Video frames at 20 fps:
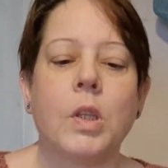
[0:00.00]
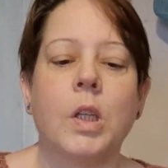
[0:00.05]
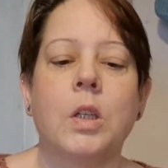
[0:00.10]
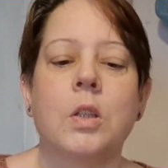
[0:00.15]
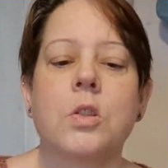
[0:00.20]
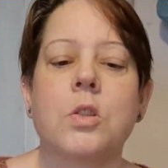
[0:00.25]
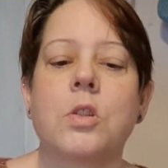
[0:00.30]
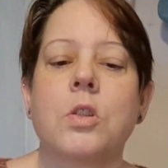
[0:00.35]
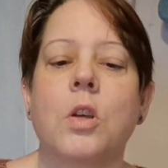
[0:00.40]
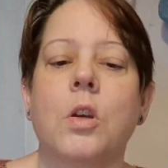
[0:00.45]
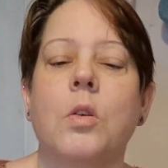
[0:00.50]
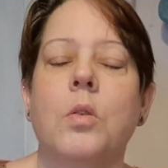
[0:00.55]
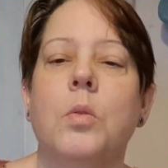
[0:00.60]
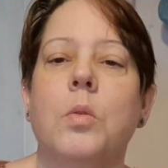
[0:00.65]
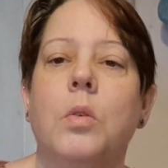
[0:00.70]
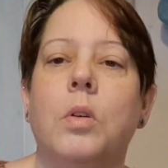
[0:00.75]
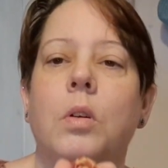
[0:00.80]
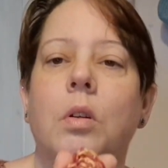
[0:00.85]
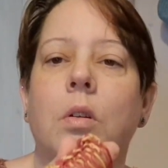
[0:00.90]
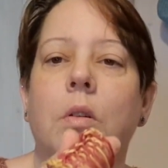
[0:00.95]
So
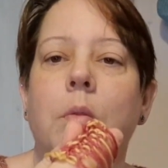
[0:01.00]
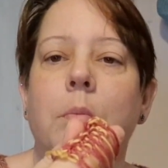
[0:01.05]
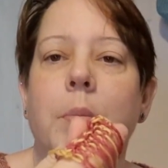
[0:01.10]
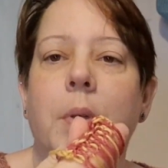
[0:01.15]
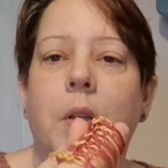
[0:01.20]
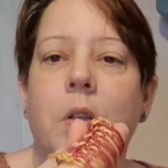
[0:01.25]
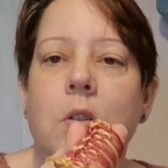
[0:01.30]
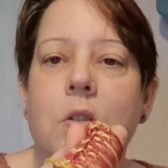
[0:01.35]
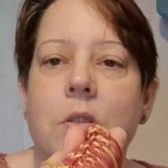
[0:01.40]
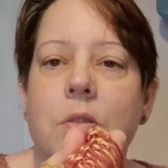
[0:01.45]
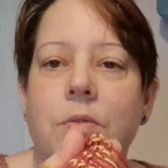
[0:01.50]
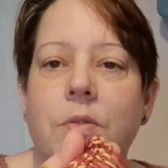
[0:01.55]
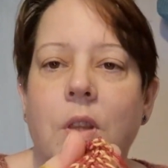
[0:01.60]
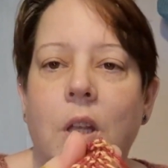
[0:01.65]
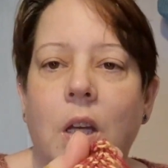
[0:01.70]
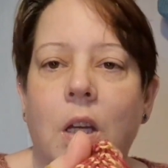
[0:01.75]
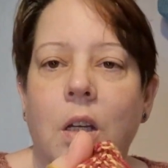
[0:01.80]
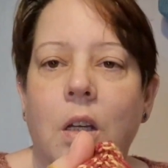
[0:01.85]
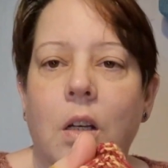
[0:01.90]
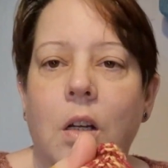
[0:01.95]
because of
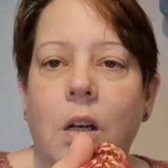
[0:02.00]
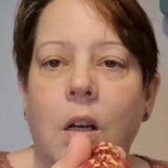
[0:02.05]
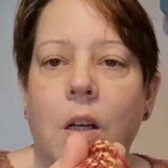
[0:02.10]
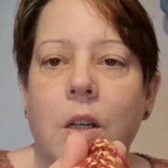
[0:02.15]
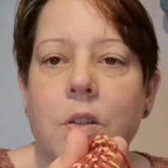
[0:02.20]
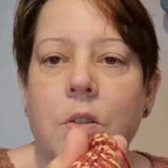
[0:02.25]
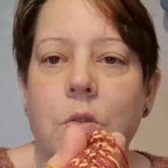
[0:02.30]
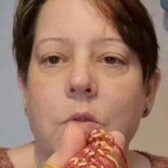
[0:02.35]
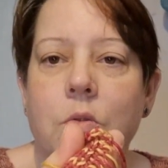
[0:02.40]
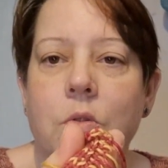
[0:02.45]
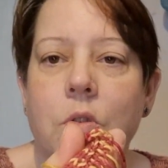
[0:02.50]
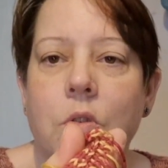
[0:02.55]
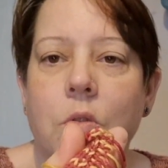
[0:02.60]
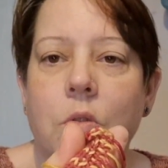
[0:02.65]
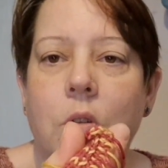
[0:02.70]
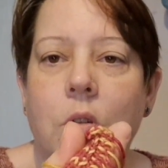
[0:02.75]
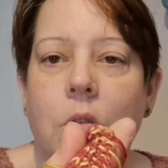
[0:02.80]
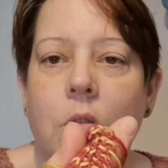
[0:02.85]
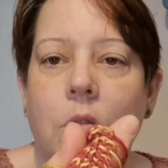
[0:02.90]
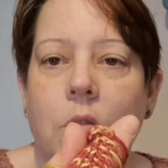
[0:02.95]
that, I do 2
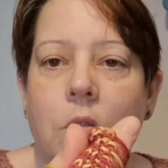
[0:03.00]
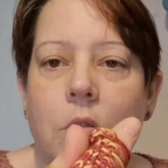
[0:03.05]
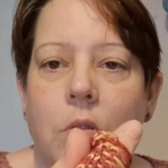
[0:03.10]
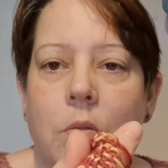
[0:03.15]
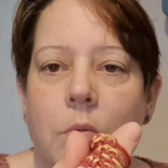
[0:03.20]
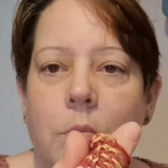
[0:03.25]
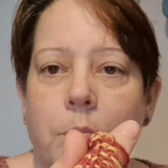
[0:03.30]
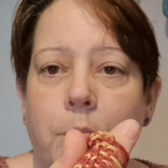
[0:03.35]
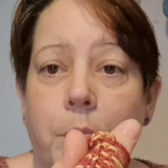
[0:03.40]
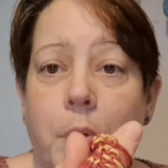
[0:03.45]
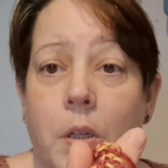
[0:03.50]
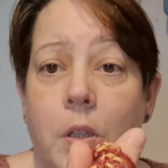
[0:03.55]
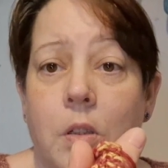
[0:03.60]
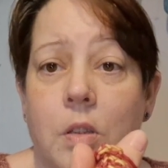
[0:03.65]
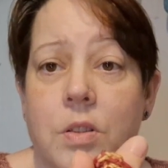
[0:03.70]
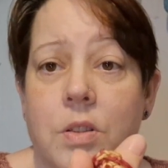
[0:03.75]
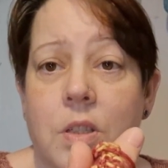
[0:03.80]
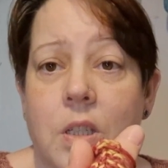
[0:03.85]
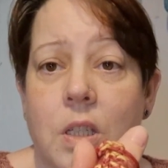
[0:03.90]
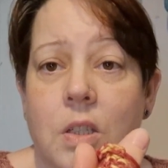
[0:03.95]
purl
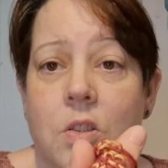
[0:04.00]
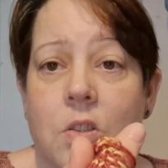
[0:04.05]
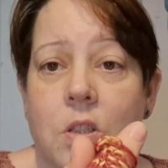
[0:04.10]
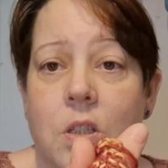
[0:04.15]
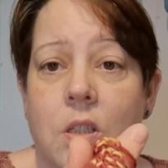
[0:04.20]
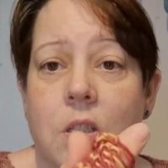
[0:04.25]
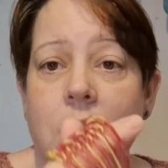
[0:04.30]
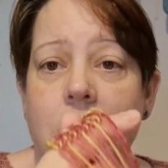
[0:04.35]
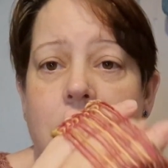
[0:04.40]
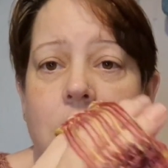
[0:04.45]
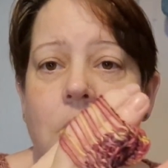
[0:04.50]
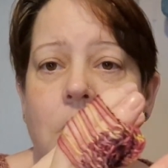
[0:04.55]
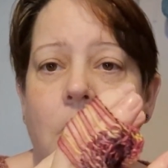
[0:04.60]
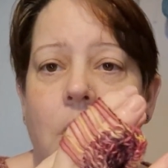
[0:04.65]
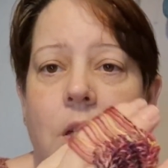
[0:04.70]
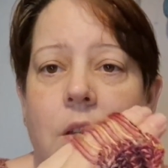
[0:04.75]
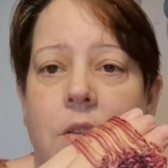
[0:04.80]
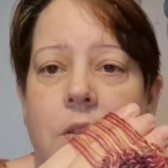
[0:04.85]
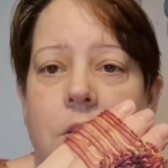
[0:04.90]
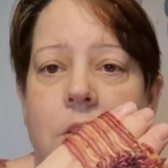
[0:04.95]
stitches
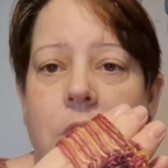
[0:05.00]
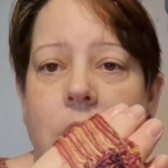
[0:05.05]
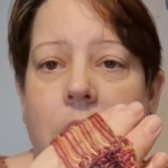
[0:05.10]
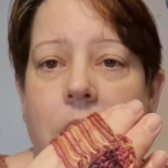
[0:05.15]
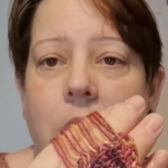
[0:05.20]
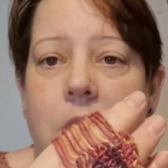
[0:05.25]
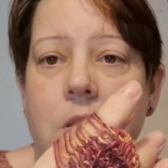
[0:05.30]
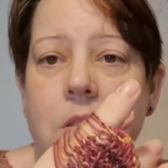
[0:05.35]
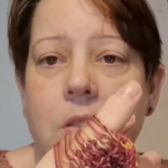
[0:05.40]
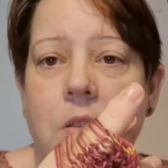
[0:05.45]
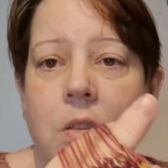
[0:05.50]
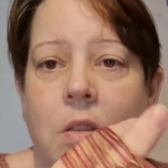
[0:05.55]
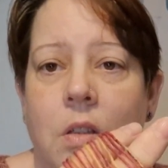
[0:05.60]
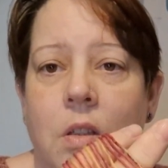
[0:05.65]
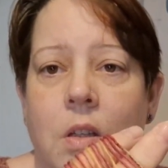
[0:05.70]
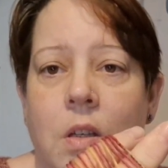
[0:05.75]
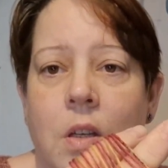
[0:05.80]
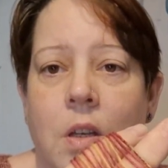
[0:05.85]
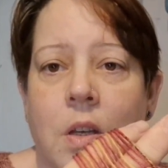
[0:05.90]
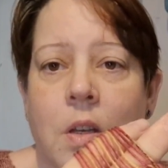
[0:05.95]
either side,
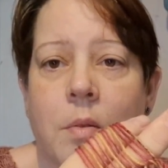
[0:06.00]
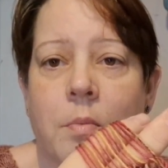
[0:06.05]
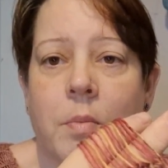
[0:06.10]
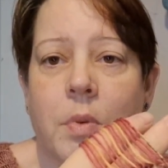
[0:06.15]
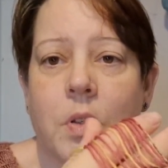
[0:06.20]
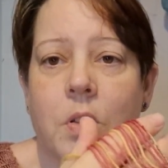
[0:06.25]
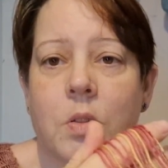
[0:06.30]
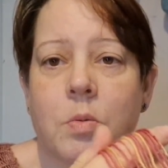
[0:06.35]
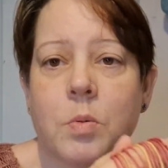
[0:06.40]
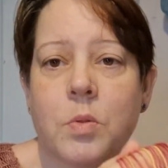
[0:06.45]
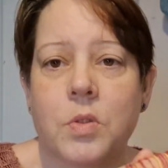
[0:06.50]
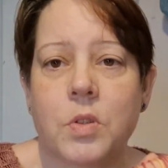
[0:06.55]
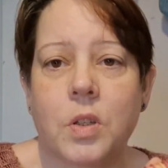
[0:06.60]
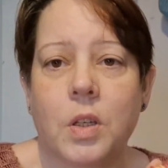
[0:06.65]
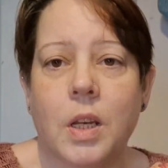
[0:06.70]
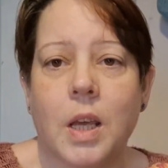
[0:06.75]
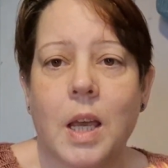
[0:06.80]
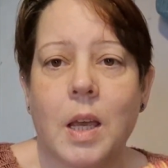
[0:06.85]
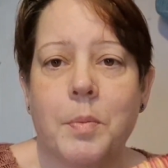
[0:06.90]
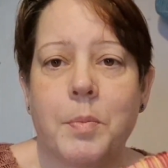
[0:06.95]
because what's going
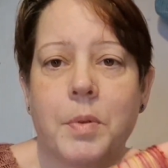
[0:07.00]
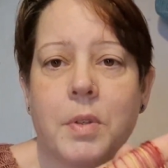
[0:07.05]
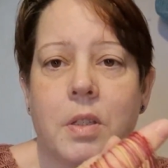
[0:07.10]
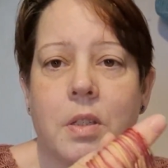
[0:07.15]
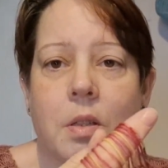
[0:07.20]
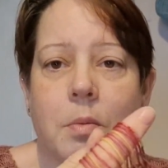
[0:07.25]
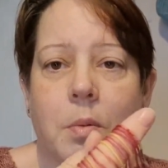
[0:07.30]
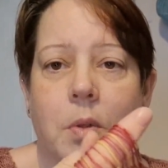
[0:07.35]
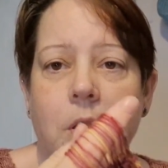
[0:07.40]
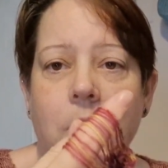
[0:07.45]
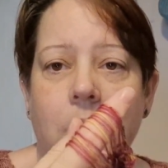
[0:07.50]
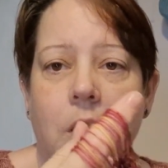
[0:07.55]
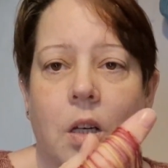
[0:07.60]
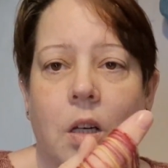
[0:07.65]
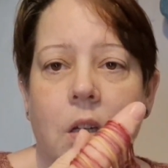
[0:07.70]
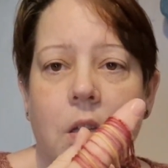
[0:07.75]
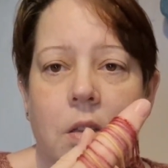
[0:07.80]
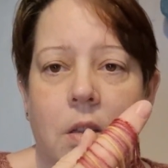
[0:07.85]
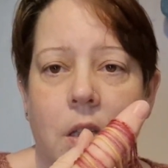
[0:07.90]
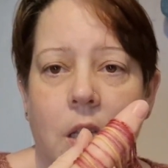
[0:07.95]
to happen is I'm going to
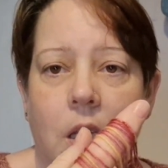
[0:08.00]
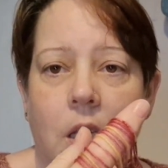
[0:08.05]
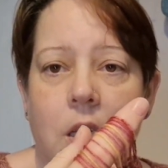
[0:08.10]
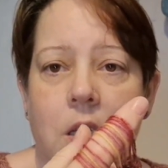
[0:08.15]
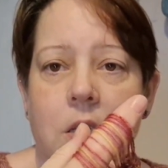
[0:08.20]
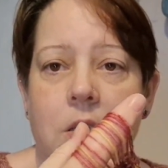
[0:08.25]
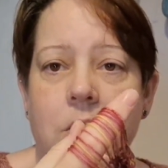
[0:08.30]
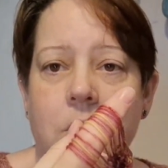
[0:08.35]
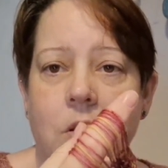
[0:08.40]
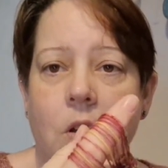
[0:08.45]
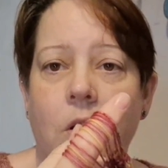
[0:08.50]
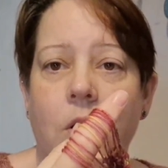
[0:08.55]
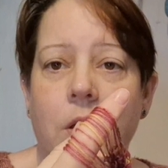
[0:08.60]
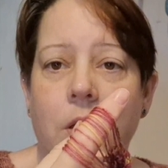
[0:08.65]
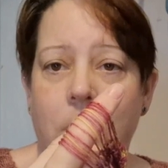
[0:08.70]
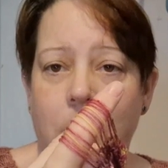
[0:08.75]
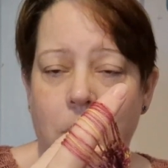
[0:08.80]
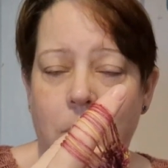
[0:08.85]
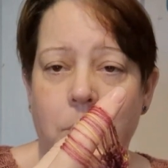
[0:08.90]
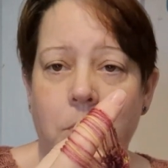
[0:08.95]
cut these, tie
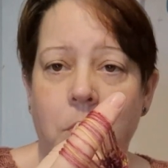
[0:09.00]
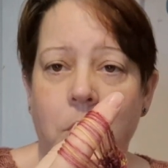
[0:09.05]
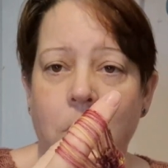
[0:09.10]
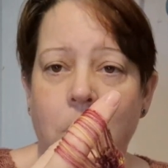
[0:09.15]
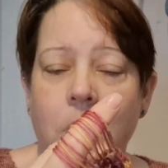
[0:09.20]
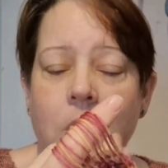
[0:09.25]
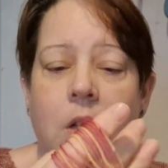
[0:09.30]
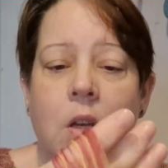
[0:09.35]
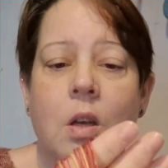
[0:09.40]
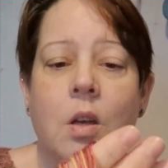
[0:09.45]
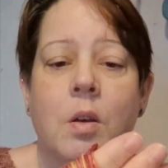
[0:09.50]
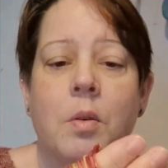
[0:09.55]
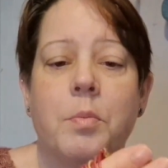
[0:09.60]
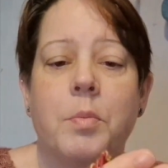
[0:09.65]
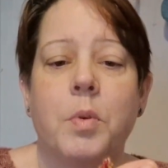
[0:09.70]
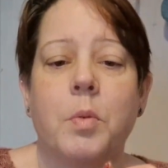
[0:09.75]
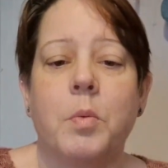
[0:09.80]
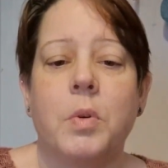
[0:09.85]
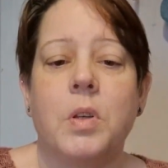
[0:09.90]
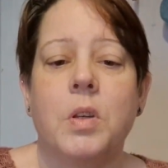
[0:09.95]
them,
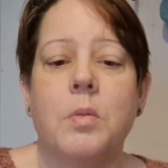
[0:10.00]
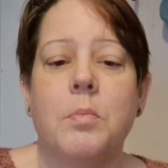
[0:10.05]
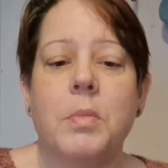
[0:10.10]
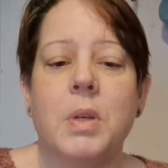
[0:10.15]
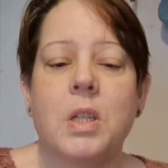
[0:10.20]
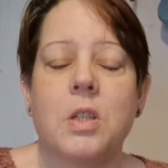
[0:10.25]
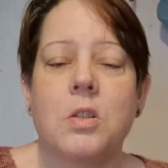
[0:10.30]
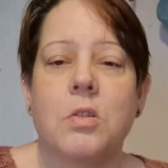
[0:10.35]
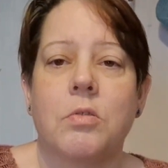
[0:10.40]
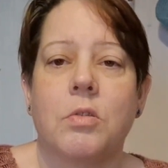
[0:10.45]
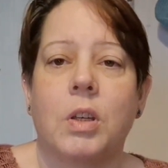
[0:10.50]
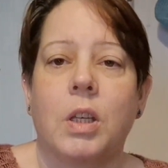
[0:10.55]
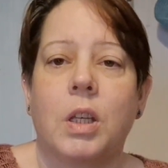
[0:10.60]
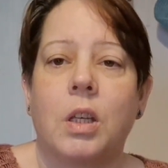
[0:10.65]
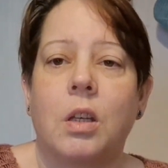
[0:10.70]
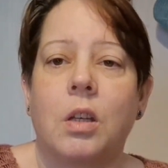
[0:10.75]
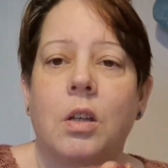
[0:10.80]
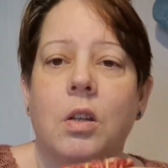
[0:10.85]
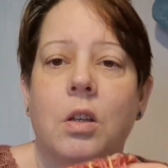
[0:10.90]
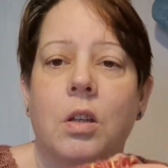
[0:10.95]
but when you're
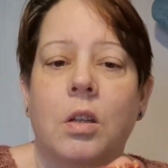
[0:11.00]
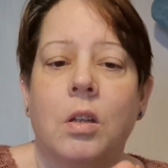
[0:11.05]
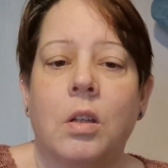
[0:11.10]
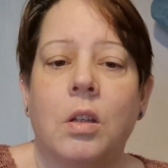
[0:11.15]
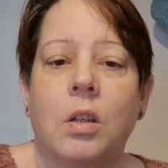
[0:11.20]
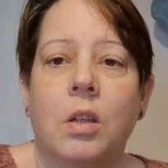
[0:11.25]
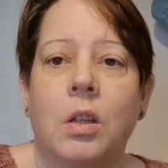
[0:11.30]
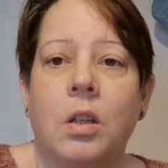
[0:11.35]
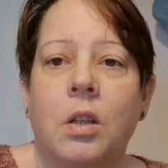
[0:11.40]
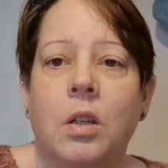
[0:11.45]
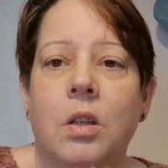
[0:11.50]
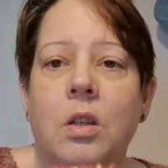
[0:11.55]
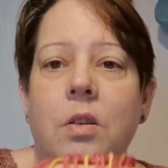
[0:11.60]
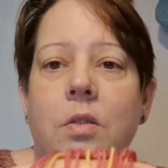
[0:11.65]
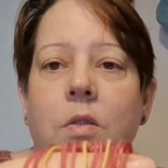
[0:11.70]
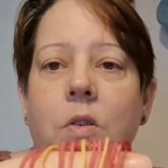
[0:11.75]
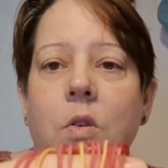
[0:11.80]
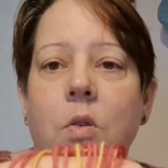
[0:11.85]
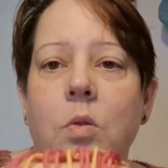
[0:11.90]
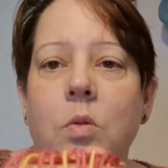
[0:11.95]
measuring, you've
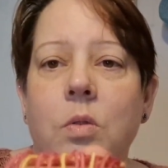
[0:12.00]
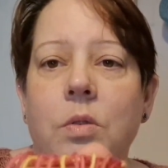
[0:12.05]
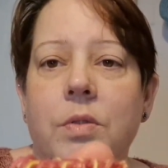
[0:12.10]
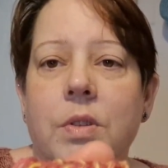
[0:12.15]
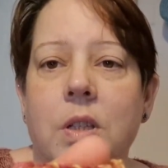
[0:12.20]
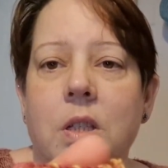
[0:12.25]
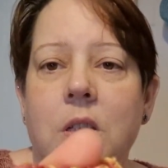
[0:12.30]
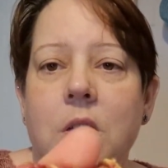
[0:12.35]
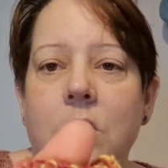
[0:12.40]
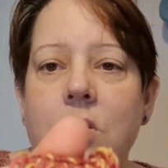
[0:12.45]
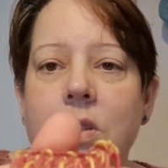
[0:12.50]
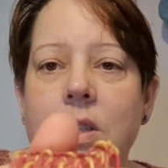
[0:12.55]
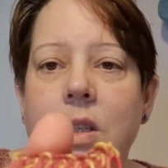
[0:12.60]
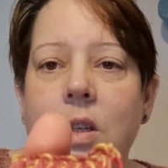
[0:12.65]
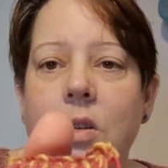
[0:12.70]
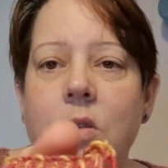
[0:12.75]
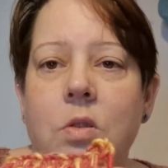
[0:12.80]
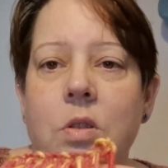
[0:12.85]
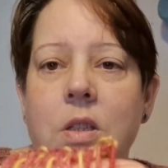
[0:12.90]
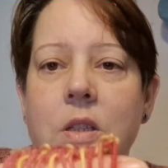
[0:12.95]
got all of this
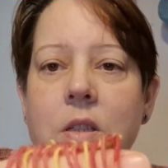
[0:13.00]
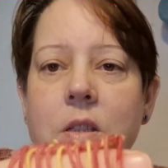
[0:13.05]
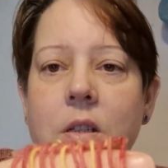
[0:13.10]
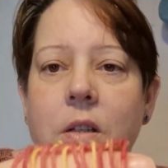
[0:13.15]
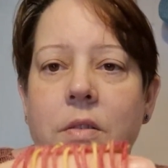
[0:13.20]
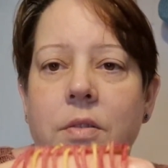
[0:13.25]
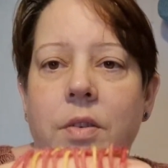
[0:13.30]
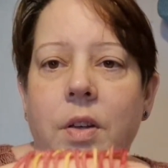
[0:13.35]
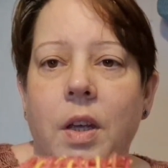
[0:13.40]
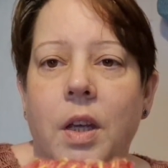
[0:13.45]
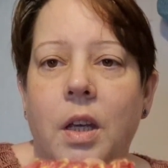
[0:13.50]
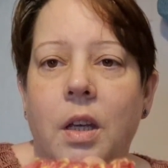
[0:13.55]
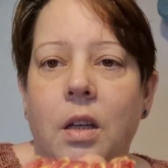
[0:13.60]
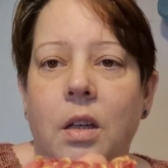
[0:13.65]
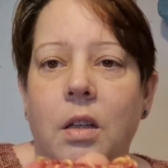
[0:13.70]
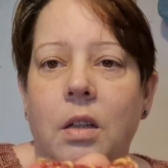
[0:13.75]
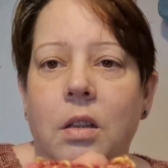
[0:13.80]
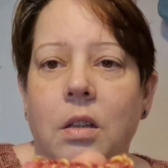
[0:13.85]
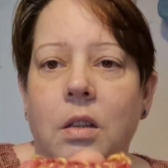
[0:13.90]
loosey-goosey stuff here.